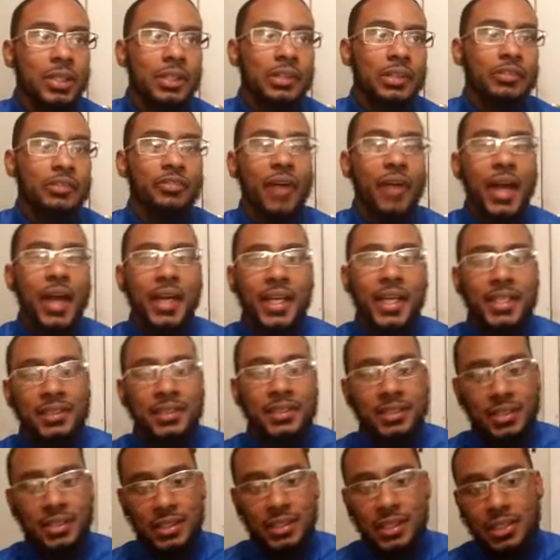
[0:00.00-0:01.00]
finance
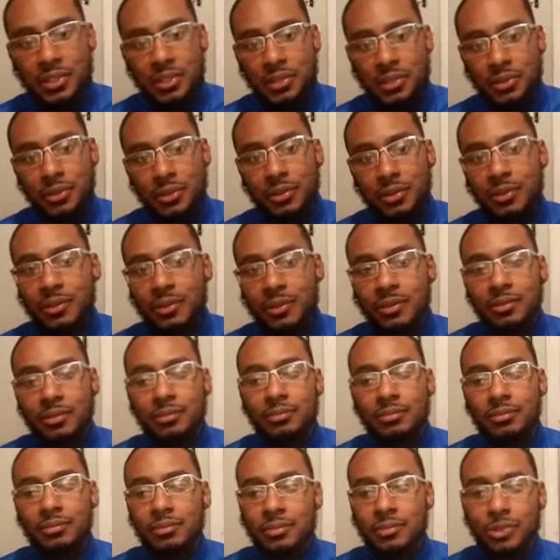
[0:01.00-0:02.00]
the deal,
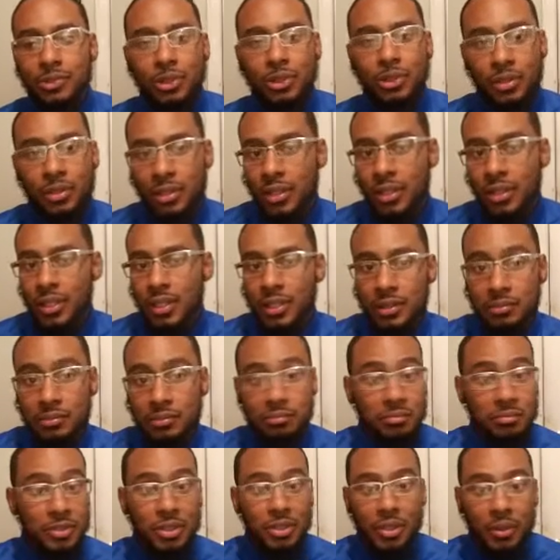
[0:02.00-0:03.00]
you're gonna,
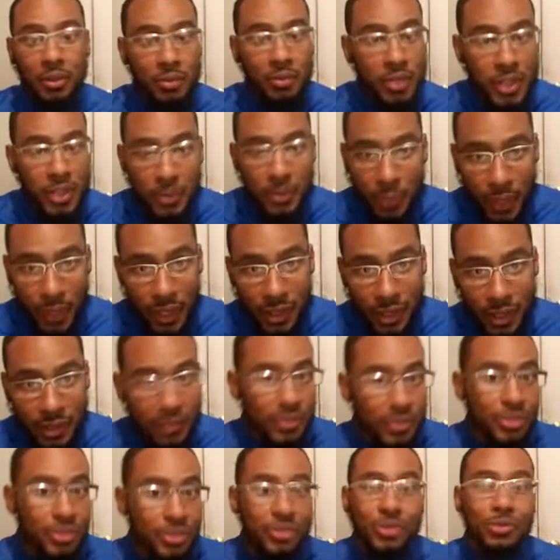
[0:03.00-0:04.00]
get paid
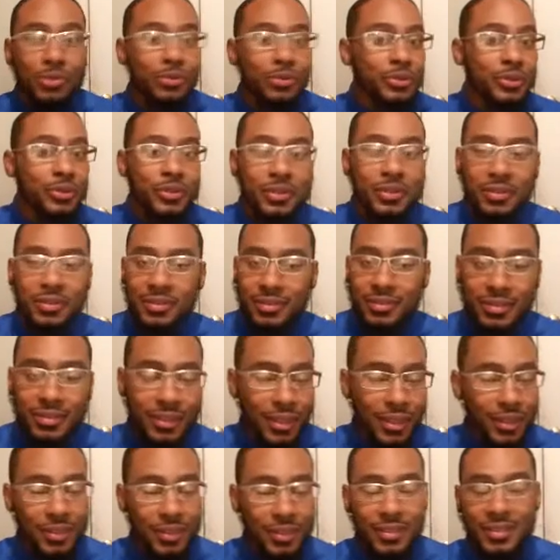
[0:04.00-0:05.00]
sooner,
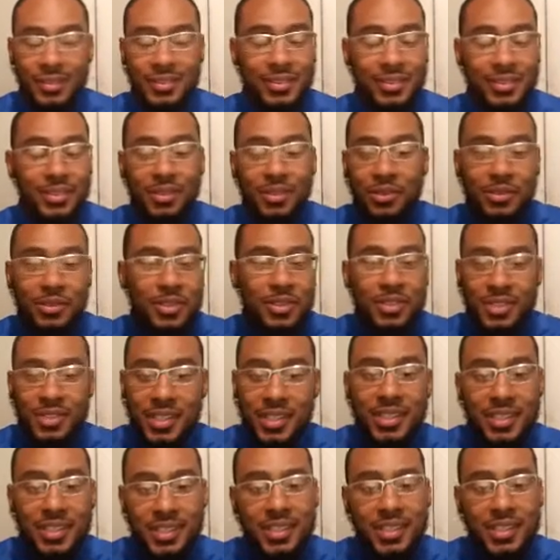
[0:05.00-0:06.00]
or just
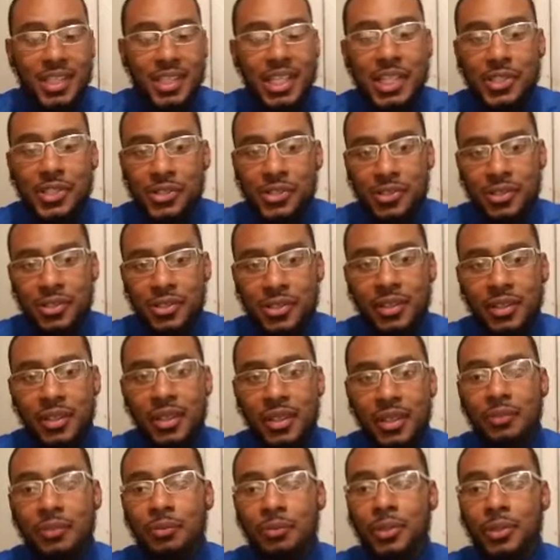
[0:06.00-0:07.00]
it's just easier
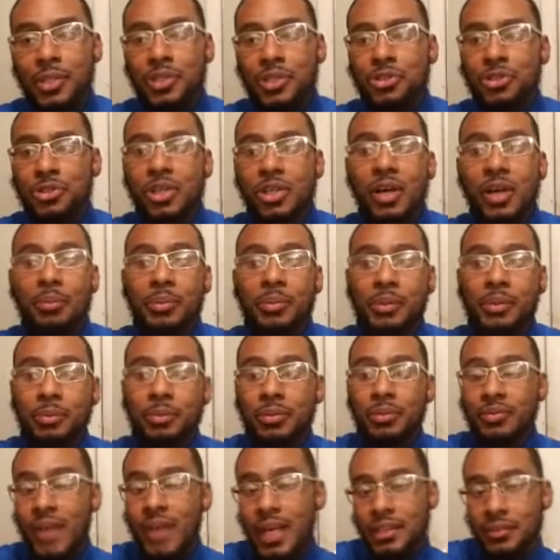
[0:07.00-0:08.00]
because you're helping
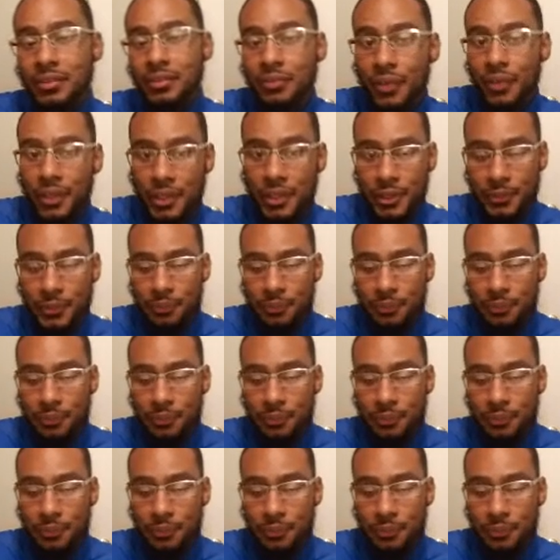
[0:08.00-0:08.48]
provide the funding.